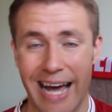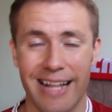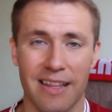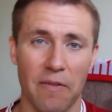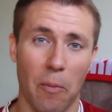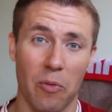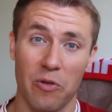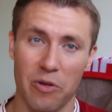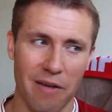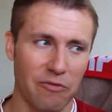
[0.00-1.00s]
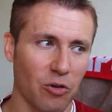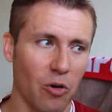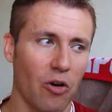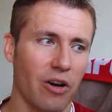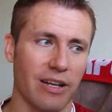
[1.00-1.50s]
at Liverpool. You have to
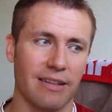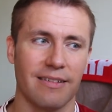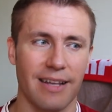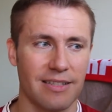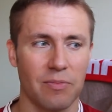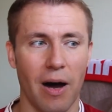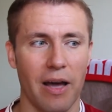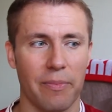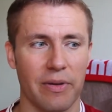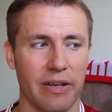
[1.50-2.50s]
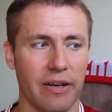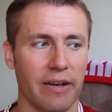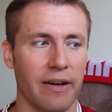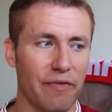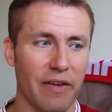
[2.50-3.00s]
earn it, that's my
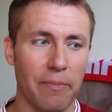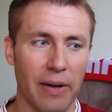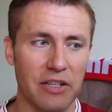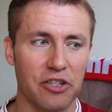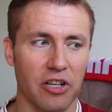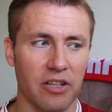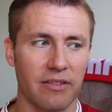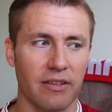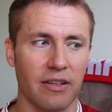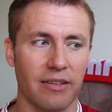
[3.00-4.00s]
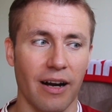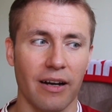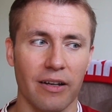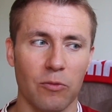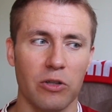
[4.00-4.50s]
opinion. If impatient,
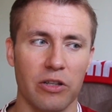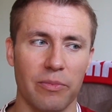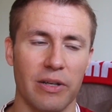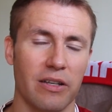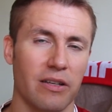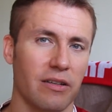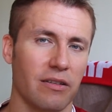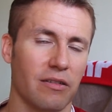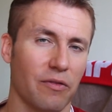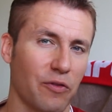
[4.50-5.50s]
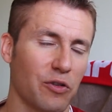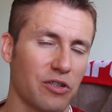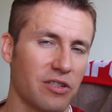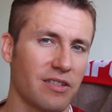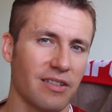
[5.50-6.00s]
Duncan wouldn't be the
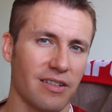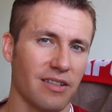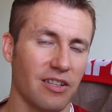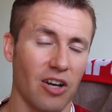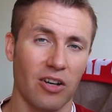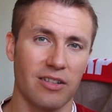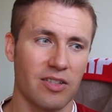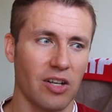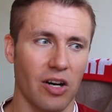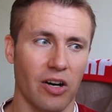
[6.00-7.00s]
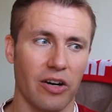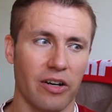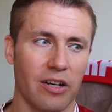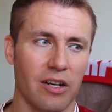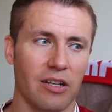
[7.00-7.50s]
first young
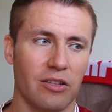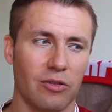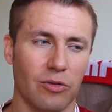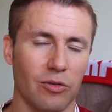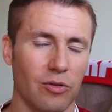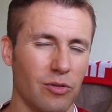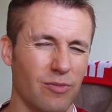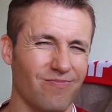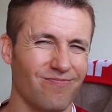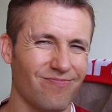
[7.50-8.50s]
star to,